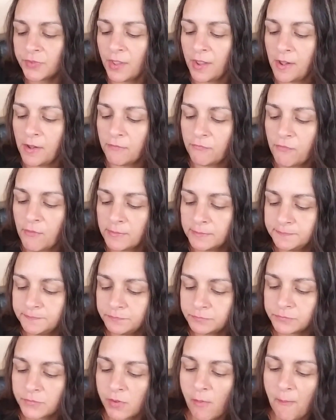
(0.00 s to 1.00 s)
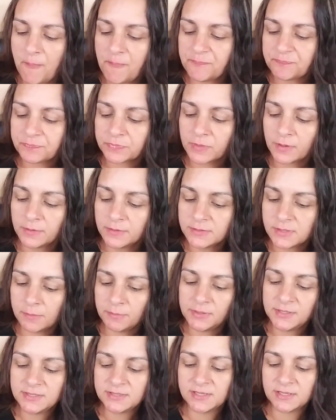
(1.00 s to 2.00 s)
If
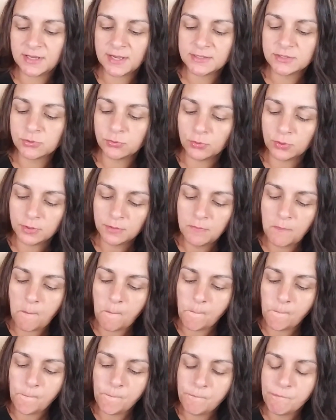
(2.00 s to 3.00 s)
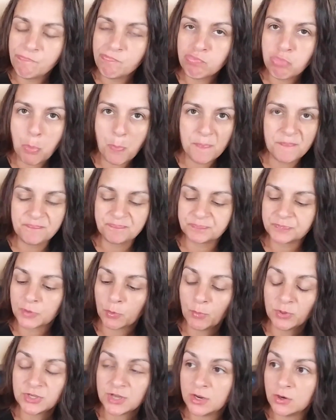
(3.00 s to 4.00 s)
somebody's sick at school,
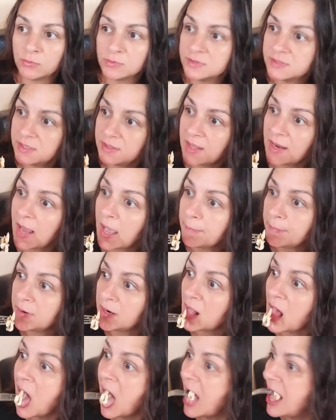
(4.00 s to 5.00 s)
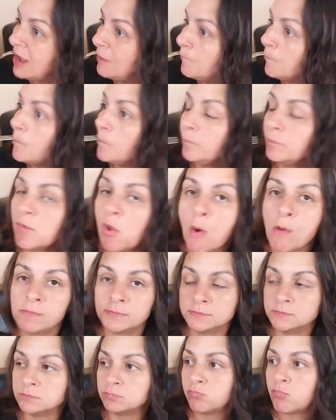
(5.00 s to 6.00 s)
which I don't see that happening.
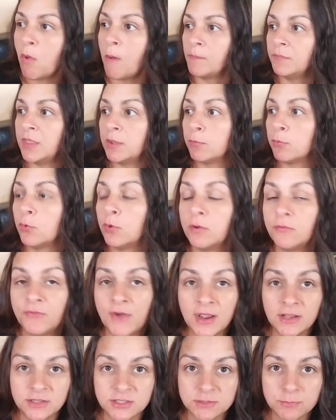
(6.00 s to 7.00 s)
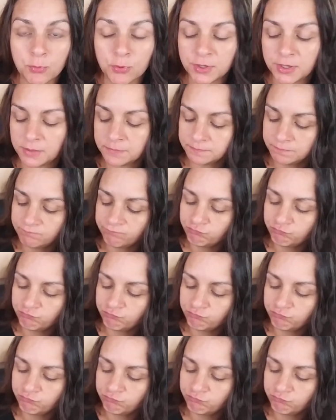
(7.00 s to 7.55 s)
They were all fine this morning.